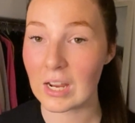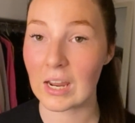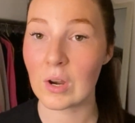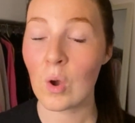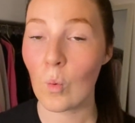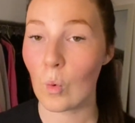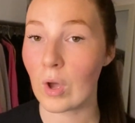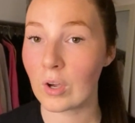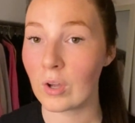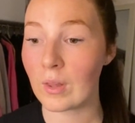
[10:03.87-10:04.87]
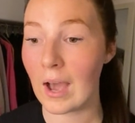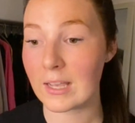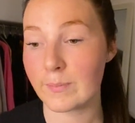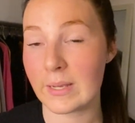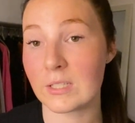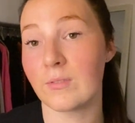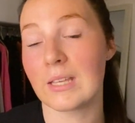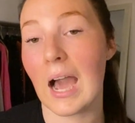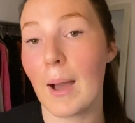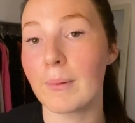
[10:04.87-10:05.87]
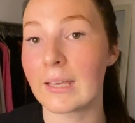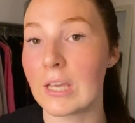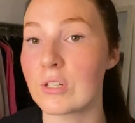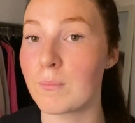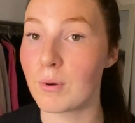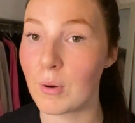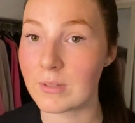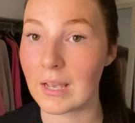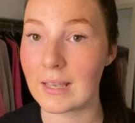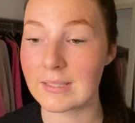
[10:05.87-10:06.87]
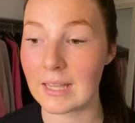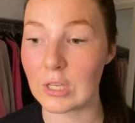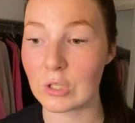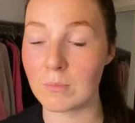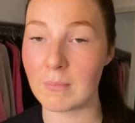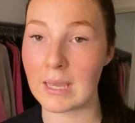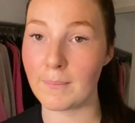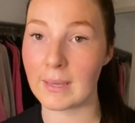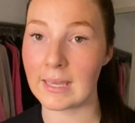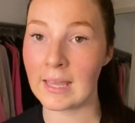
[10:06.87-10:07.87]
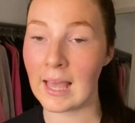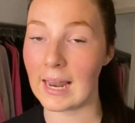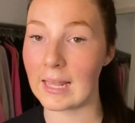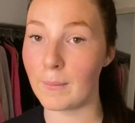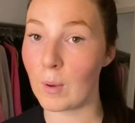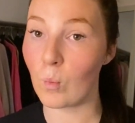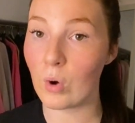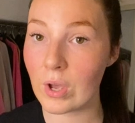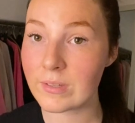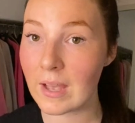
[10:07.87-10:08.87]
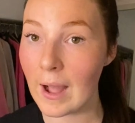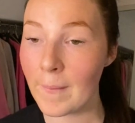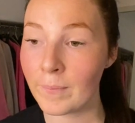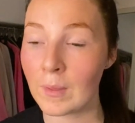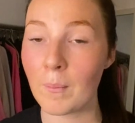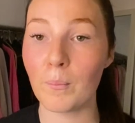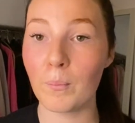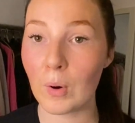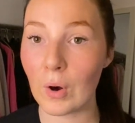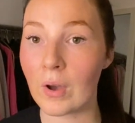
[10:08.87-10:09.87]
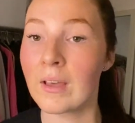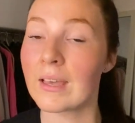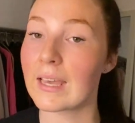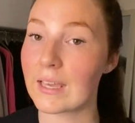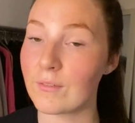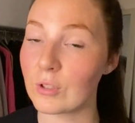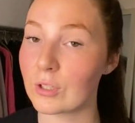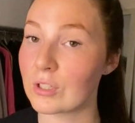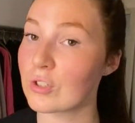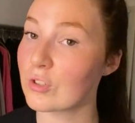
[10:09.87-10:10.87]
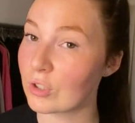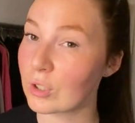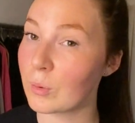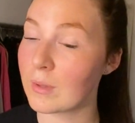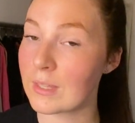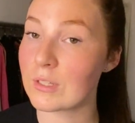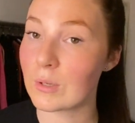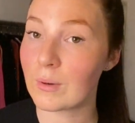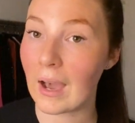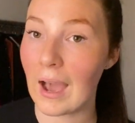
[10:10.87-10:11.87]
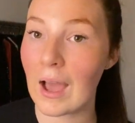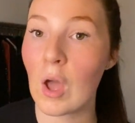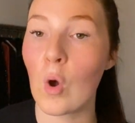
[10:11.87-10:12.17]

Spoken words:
and work on aspects of the application process that you may be a little bit worse at. But if you're going to struggle with the UCAT,